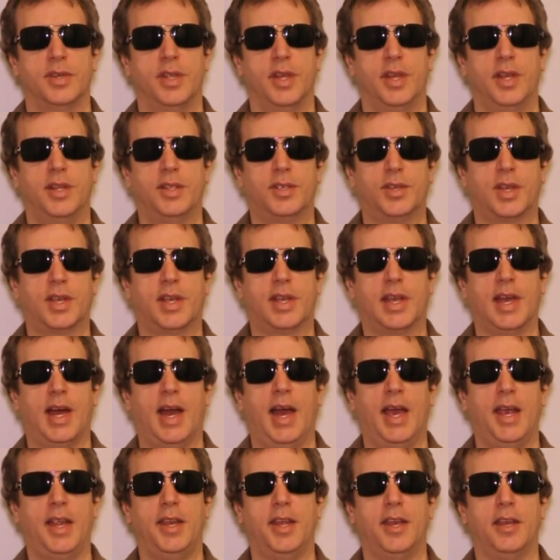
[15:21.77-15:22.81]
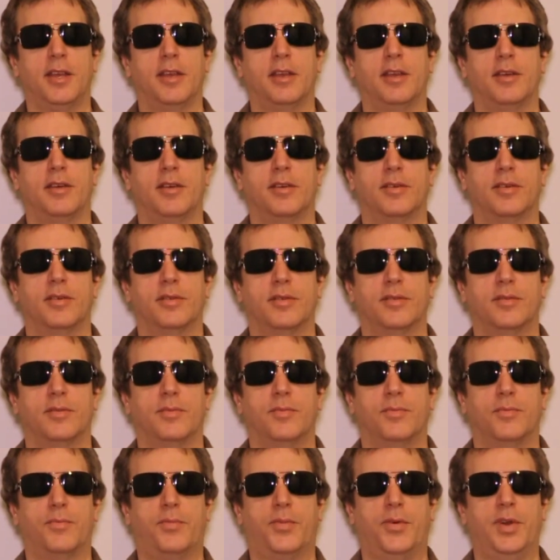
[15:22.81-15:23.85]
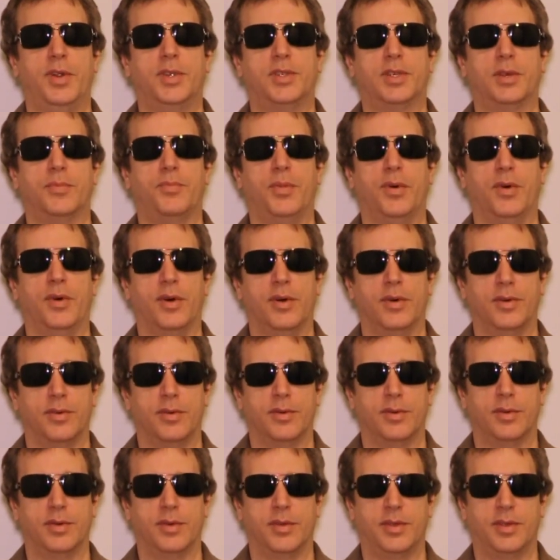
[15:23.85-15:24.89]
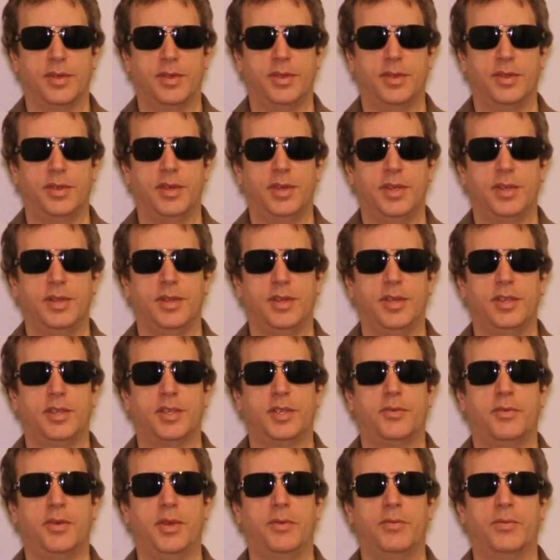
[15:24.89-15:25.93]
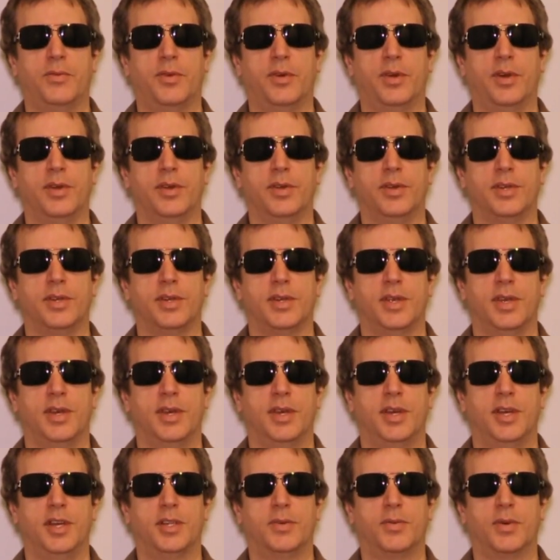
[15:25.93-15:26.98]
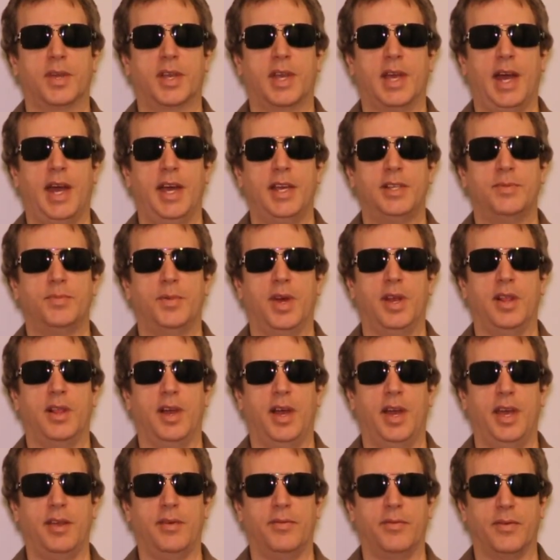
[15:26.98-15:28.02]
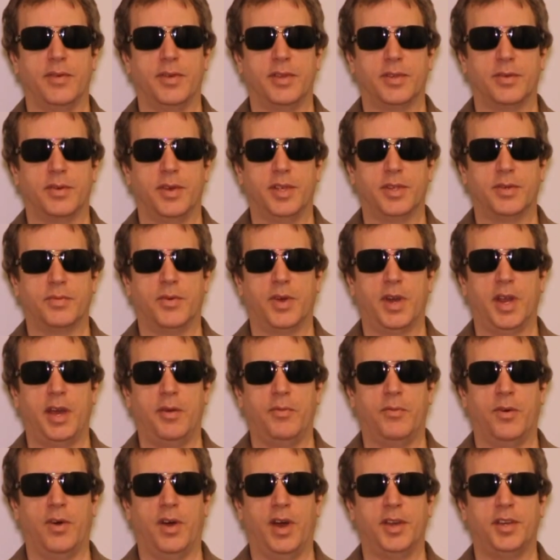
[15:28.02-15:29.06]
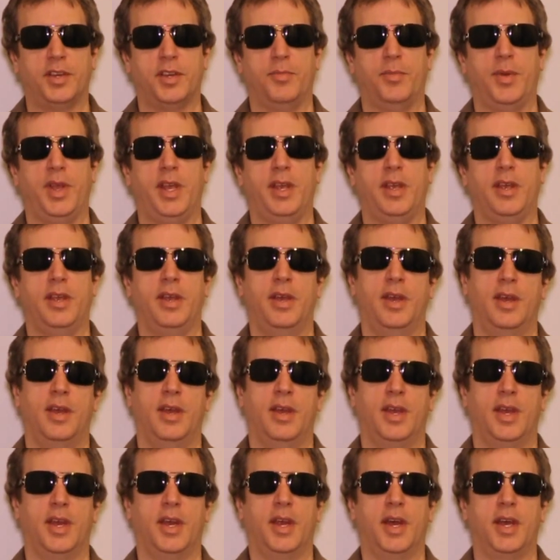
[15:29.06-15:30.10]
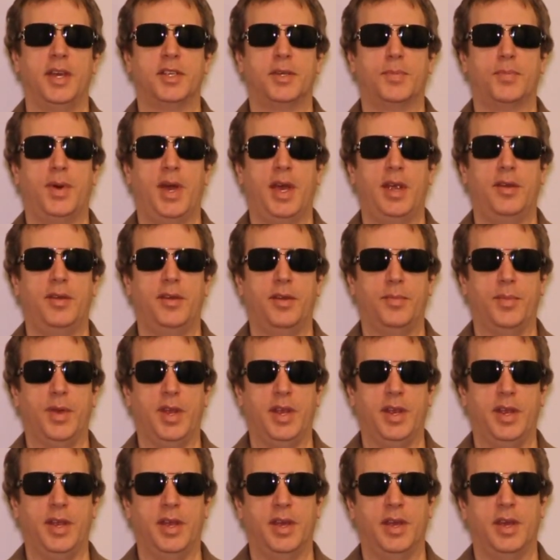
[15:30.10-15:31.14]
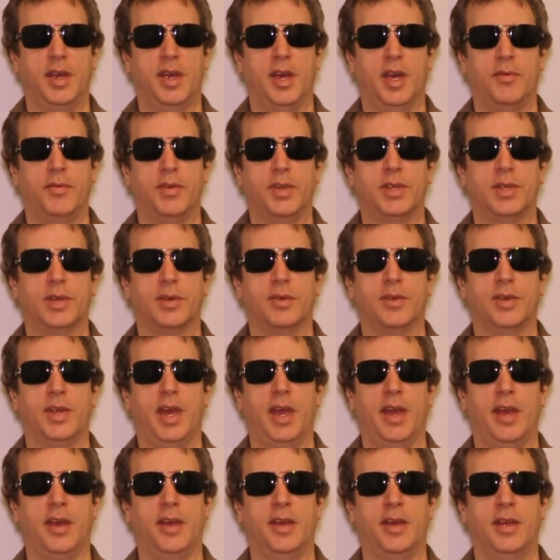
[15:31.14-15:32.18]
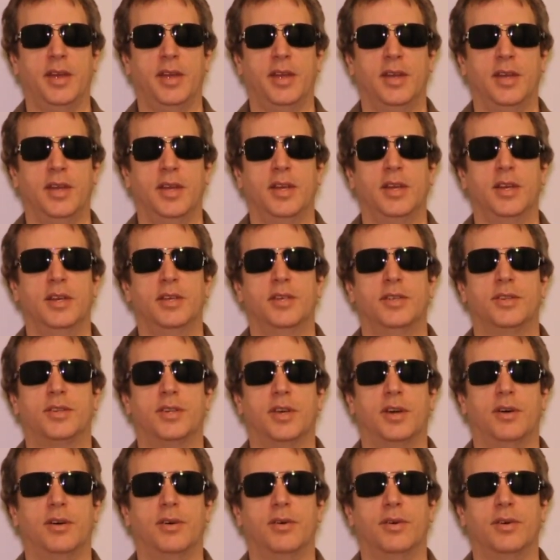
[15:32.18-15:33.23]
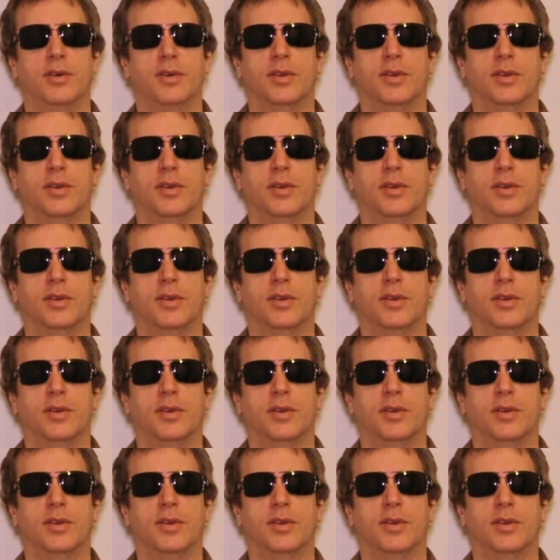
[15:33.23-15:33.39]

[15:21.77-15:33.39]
It's a guiding principle. These 3 words. It's what guides my life. It's what I want to be, and I aspire to be every single day. So,